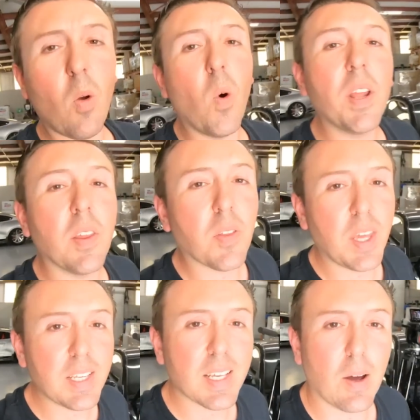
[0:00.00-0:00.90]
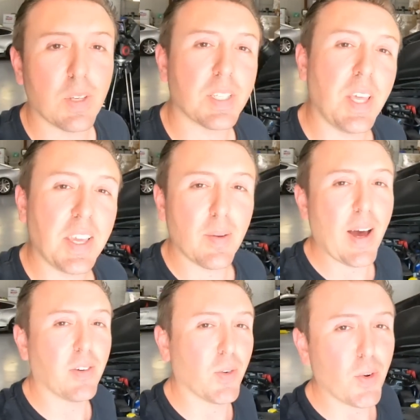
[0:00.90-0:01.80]
One of the things that I was thinking
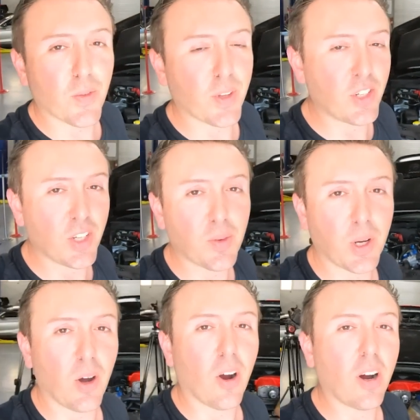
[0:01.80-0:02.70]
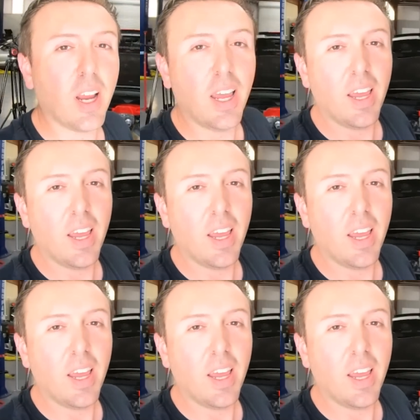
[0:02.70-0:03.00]
about doing for the Gen3R